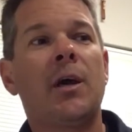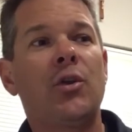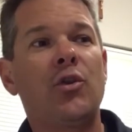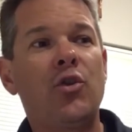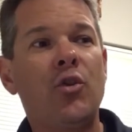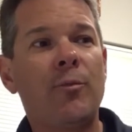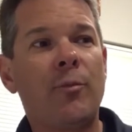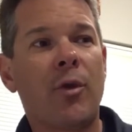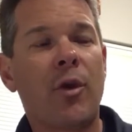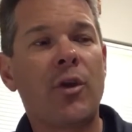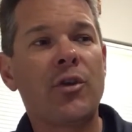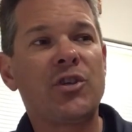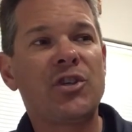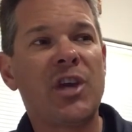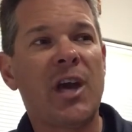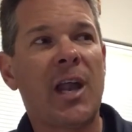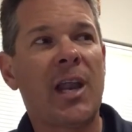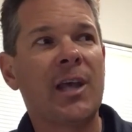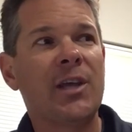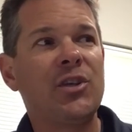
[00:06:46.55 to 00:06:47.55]
numero
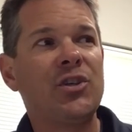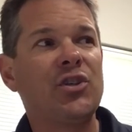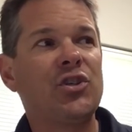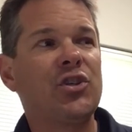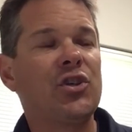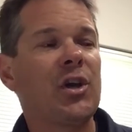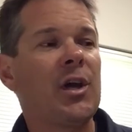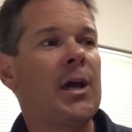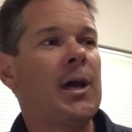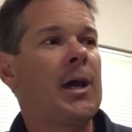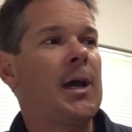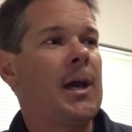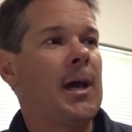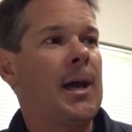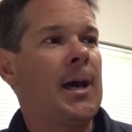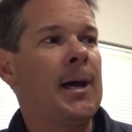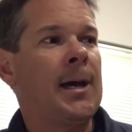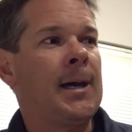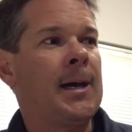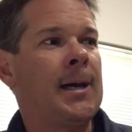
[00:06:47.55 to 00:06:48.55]
challenge,
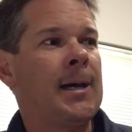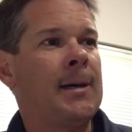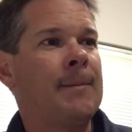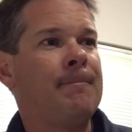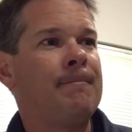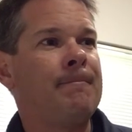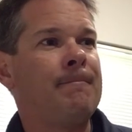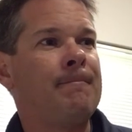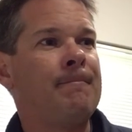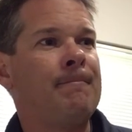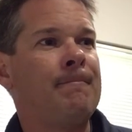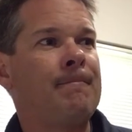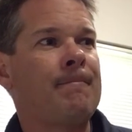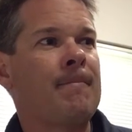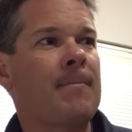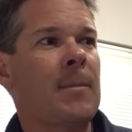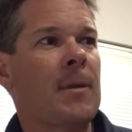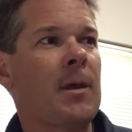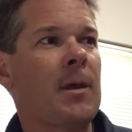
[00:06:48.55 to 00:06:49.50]
and